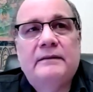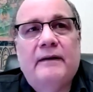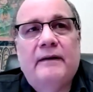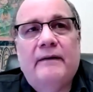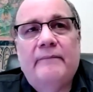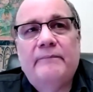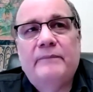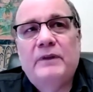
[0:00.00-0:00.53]

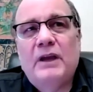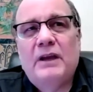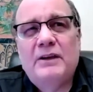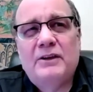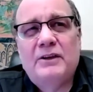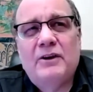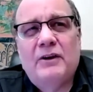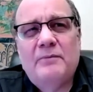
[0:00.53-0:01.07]
um, yeah,
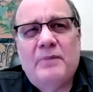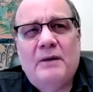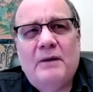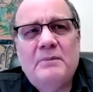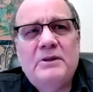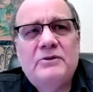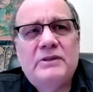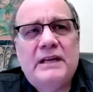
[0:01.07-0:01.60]
you know, I'd
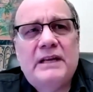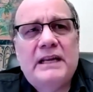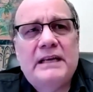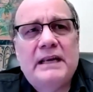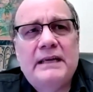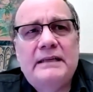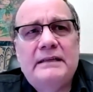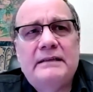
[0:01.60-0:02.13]
probably use it at
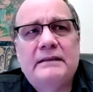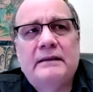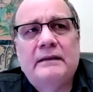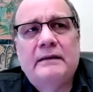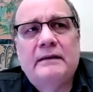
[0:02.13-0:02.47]
night,